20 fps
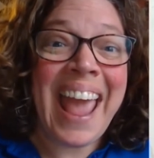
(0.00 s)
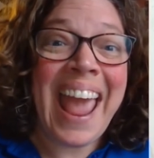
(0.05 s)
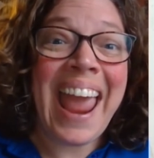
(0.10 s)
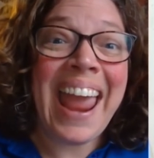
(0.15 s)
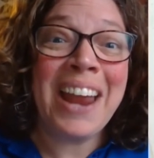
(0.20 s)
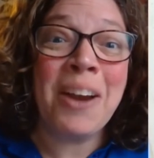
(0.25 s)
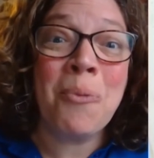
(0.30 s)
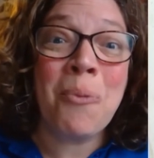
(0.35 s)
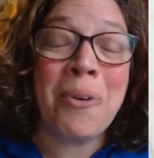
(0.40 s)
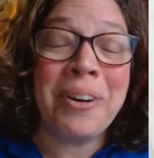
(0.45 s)

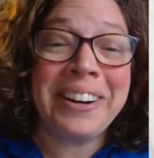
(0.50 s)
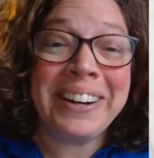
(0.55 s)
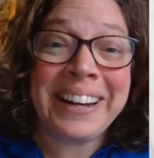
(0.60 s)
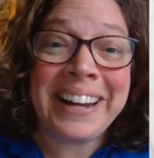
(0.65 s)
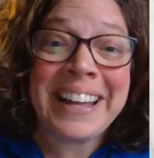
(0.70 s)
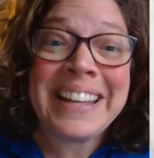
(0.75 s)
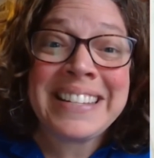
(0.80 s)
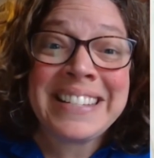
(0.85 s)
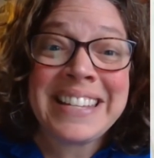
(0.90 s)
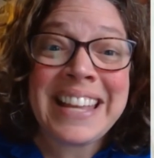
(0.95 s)
And what it
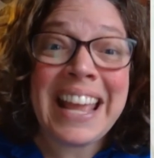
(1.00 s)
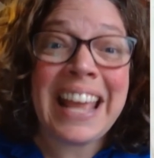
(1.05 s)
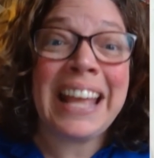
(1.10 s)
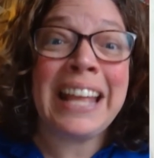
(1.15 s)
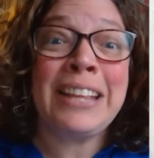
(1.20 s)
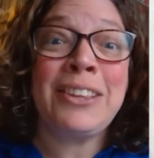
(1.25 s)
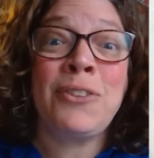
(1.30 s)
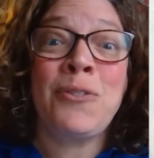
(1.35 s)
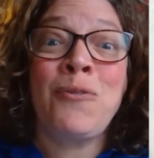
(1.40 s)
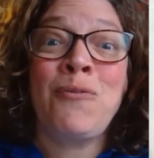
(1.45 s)
is,
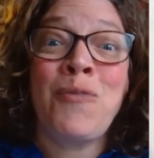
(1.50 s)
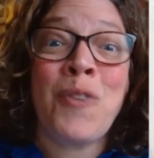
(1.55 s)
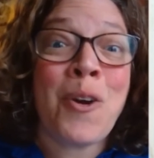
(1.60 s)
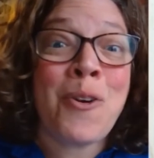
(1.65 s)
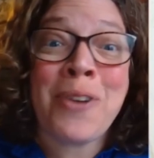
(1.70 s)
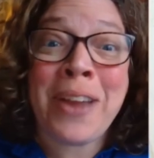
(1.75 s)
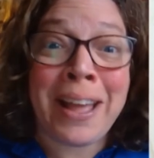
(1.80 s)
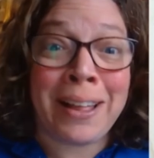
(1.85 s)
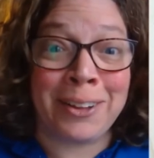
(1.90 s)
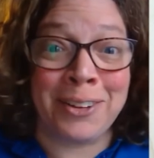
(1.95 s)
it's
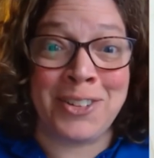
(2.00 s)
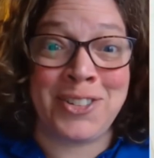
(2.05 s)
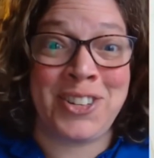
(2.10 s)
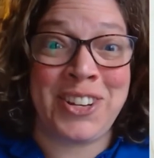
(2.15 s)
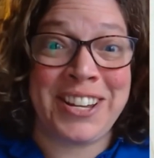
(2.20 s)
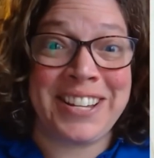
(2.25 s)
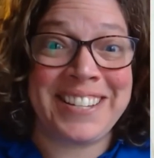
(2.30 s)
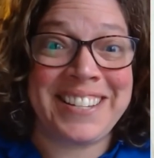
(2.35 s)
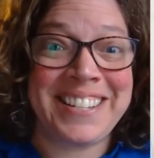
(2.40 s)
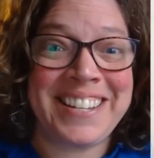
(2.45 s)
food
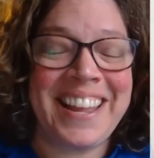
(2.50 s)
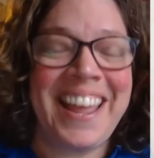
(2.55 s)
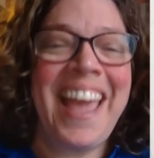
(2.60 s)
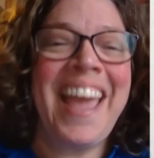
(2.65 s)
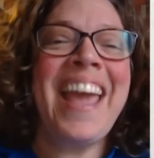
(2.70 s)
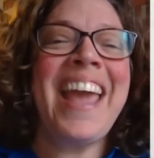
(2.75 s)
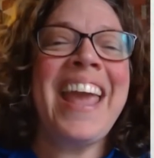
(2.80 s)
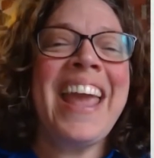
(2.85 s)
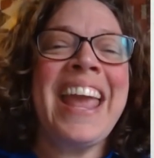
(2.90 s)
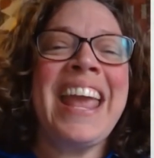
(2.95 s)
allergies.
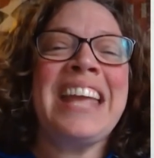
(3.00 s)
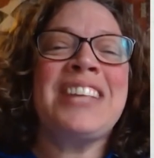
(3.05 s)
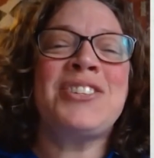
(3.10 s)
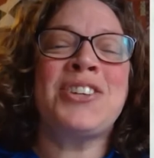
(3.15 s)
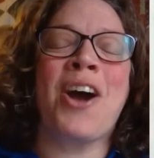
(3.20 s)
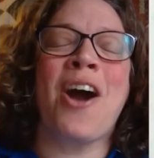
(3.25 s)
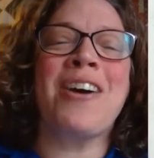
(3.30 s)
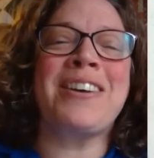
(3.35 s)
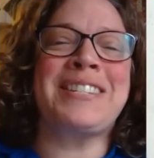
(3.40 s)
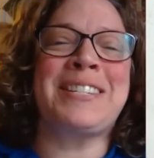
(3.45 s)
He
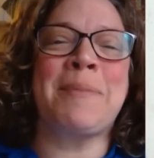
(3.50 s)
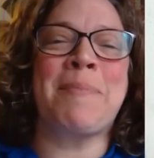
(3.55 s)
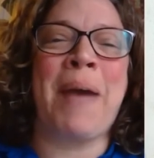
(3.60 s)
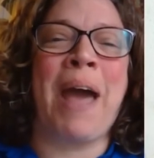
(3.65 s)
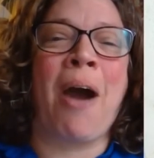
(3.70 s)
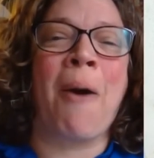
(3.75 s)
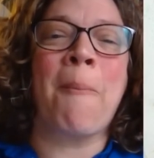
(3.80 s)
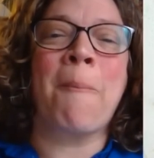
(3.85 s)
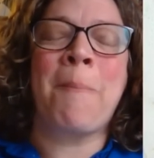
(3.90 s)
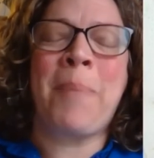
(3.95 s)
talks
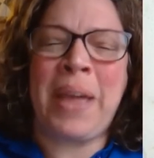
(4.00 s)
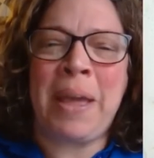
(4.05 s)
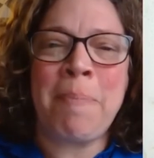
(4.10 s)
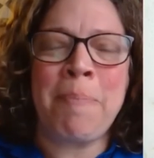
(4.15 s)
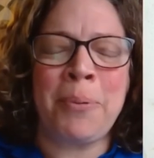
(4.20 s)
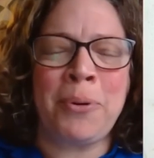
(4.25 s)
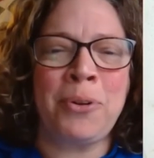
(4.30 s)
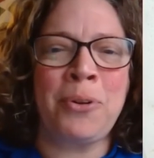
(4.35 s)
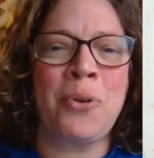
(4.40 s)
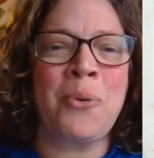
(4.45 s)
about
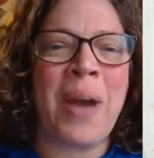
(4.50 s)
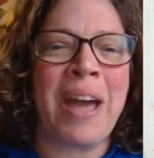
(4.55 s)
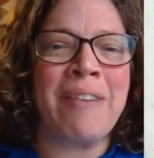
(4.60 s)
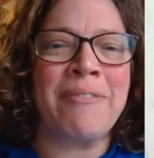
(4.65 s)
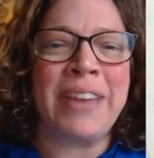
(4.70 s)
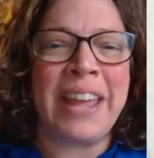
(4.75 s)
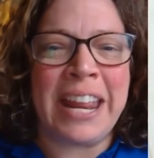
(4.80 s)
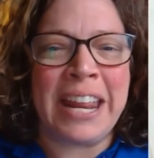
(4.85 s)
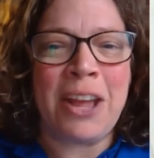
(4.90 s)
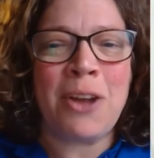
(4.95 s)
people who
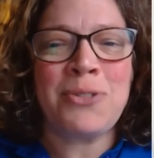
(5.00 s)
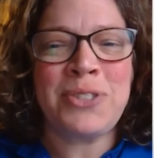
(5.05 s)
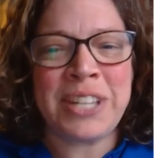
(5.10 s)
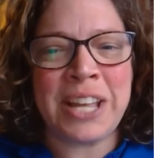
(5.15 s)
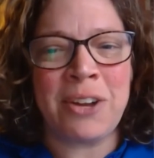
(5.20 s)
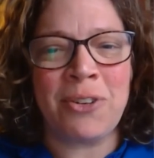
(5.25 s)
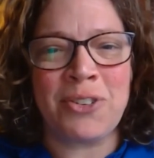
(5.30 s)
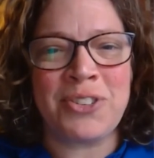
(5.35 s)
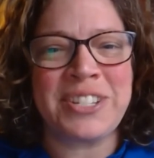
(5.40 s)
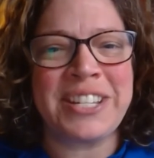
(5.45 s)
have
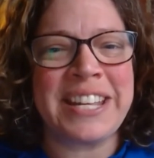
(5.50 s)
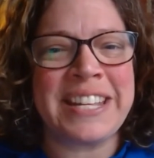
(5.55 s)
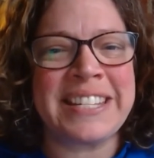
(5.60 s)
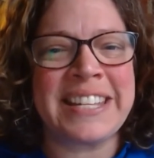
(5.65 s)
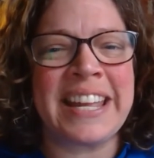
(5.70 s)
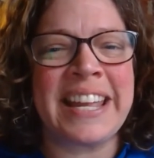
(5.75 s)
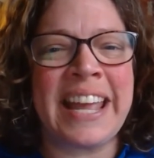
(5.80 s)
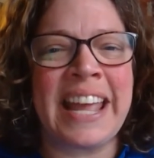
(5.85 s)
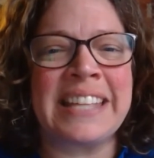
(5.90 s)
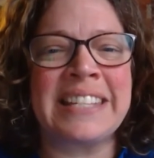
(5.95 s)
idiosyncrasies
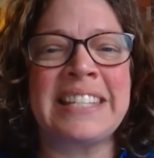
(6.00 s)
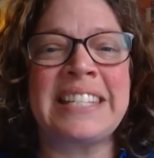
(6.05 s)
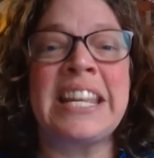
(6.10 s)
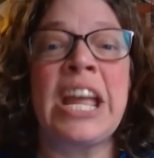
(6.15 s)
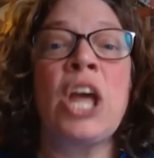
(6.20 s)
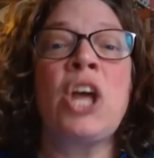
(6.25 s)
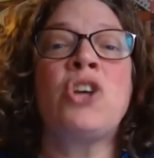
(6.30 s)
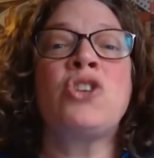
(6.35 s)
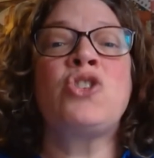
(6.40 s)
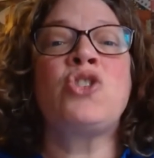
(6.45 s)
against
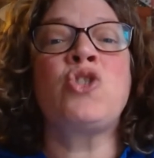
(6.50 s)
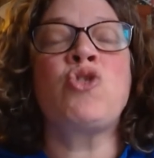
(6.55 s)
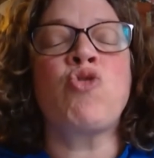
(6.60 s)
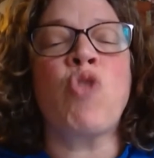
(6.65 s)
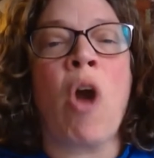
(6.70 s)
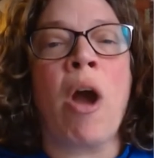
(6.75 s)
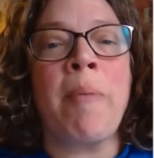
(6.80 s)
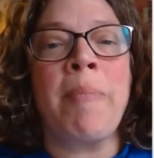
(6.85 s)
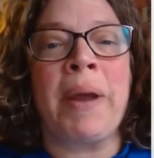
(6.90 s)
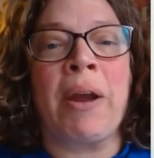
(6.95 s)

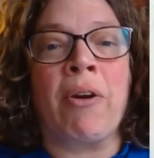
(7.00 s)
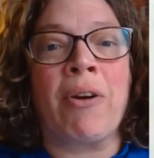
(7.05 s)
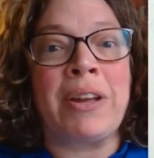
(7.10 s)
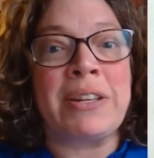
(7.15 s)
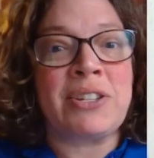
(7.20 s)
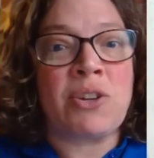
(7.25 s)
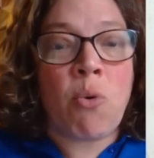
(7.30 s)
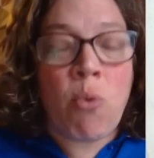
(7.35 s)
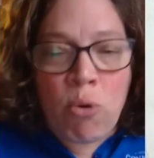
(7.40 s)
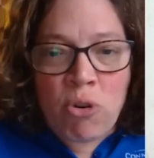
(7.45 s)

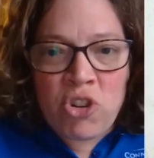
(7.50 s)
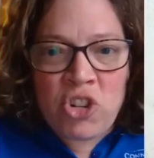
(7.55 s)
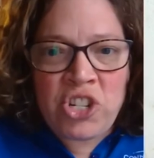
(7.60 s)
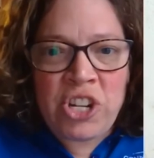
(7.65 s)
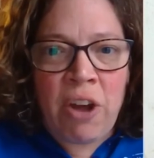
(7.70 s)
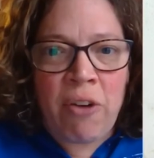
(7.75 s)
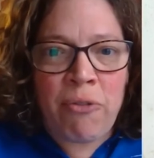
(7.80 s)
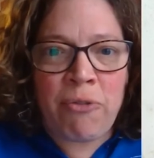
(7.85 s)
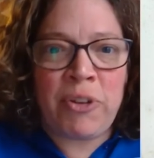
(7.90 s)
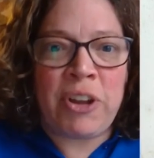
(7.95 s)
strawberries or
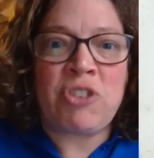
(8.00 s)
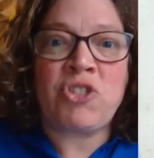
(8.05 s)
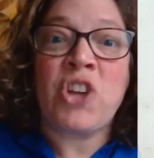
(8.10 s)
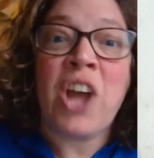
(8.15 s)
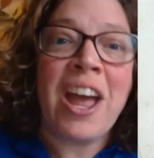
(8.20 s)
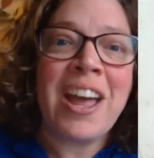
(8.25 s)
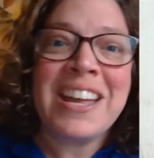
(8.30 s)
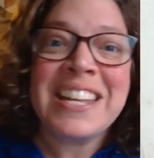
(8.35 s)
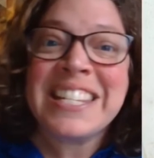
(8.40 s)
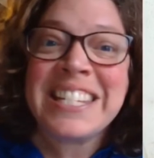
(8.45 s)
shellfish,
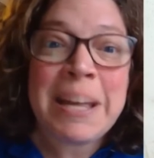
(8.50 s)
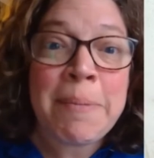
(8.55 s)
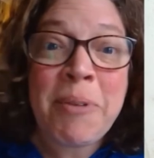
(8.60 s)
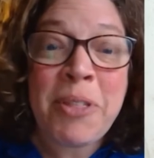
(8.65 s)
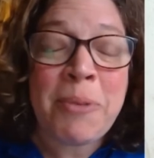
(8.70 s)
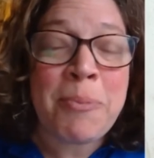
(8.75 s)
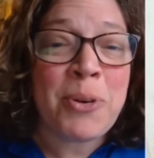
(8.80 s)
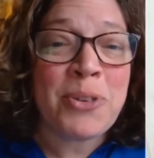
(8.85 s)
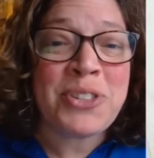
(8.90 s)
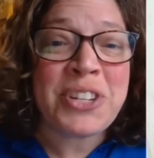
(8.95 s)
some of
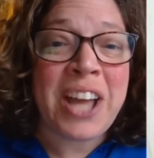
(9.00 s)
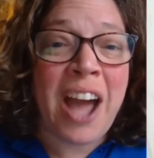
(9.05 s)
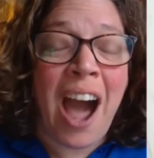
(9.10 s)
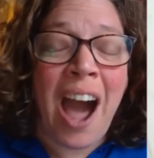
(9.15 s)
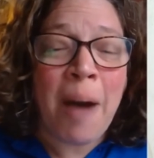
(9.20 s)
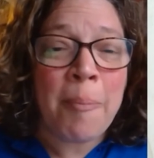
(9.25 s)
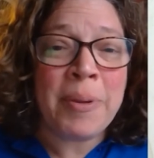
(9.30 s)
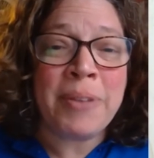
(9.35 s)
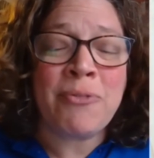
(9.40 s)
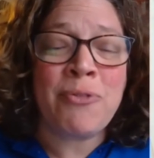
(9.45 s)
the most
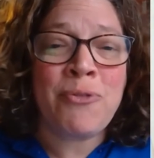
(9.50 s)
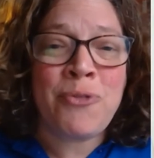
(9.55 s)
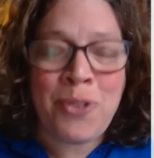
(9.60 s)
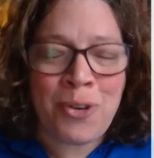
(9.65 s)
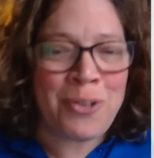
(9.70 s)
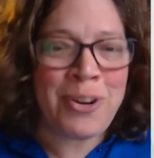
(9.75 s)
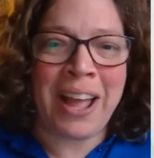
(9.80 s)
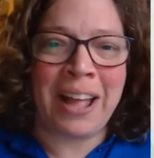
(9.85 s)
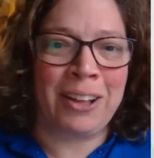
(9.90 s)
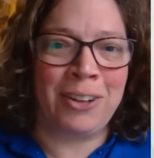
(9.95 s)
common
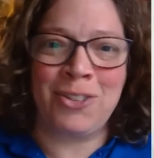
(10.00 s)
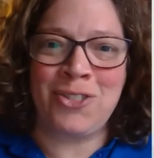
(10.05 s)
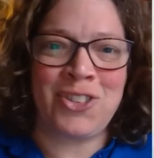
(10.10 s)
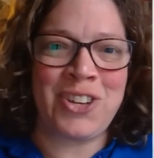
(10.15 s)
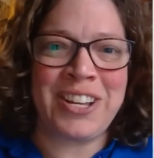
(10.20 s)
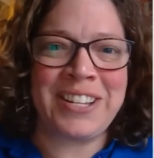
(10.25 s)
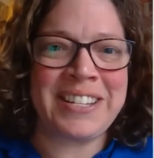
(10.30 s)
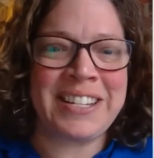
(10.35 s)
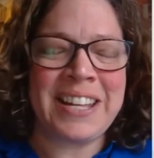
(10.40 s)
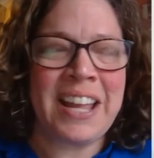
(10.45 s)
food
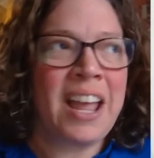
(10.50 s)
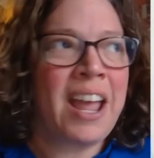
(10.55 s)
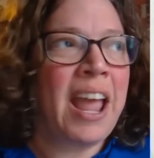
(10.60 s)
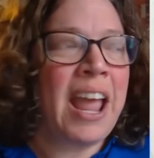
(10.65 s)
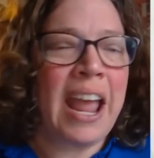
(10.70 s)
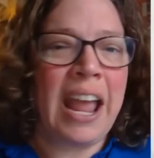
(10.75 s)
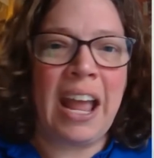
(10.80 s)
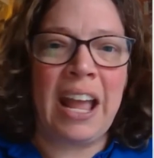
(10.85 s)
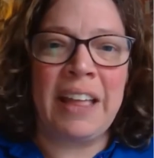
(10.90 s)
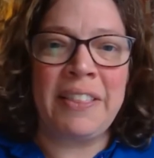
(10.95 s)
allergies
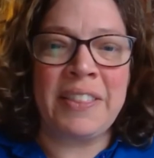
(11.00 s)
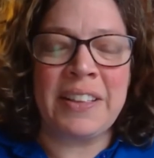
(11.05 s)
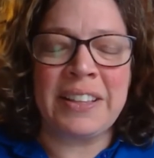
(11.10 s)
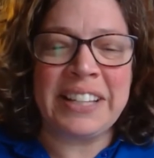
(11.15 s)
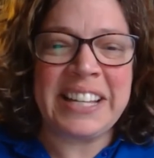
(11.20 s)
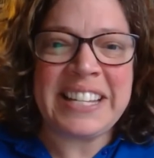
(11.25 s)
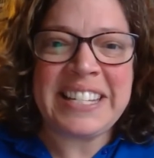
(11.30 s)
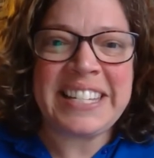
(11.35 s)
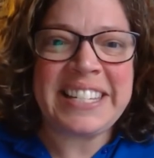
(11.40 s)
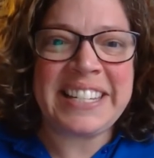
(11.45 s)
in the
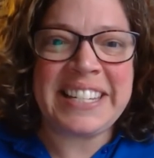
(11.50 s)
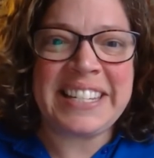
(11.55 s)
list